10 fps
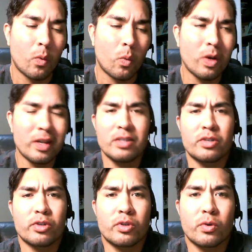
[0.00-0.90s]
what
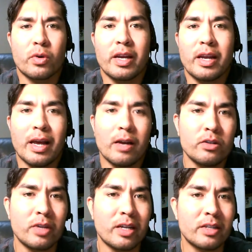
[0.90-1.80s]
is your story and how
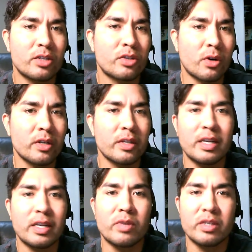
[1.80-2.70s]
did you get
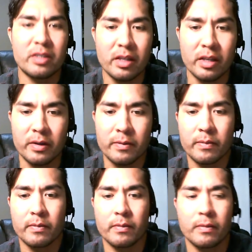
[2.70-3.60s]
started in reselling?
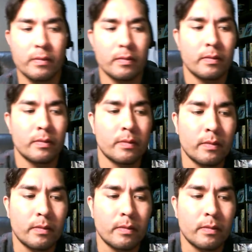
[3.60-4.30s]
Reselling in